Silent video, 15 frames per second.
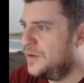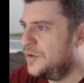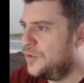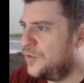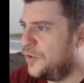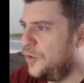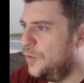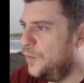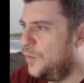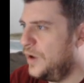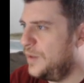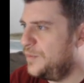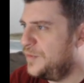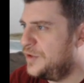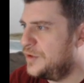Chrome
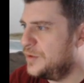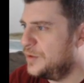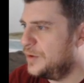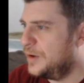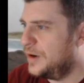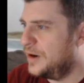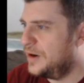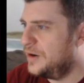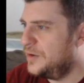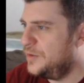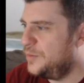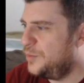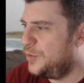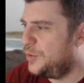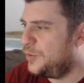Web Store.
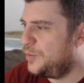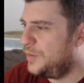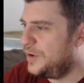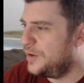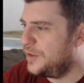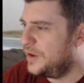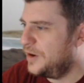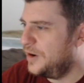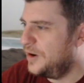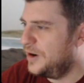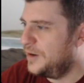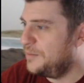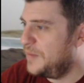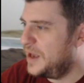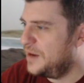Boom, here they
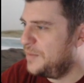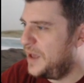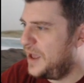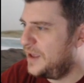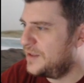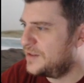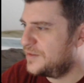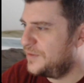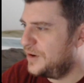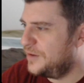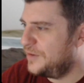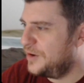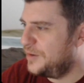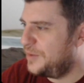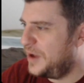are. MetaMask, very,
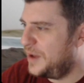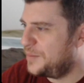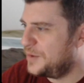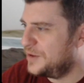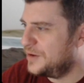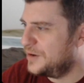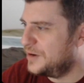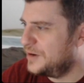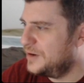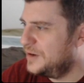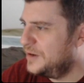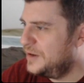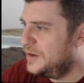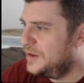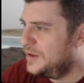very popular.
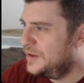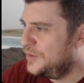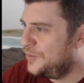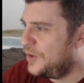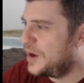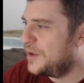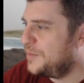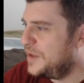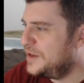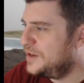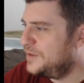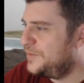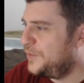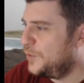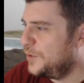
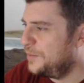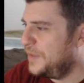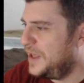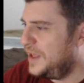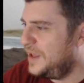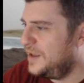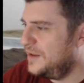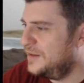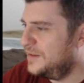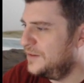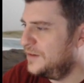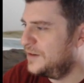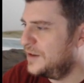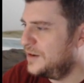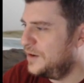Recommended for me.
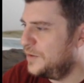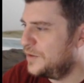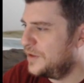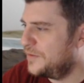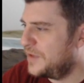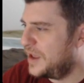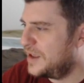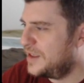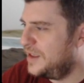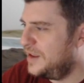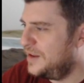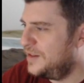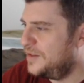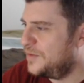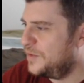Look, it knows I've got
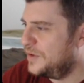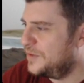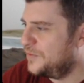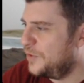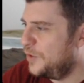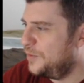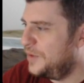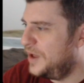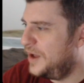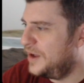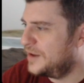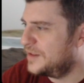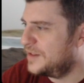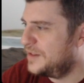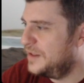kids with
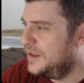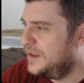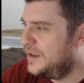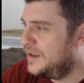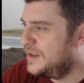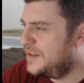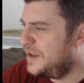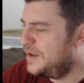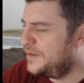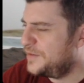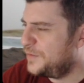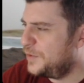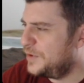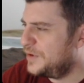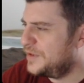Roblox.
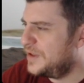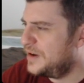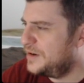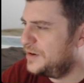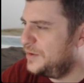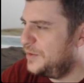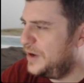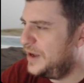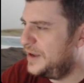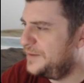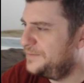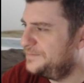Salesforce, I don't know why.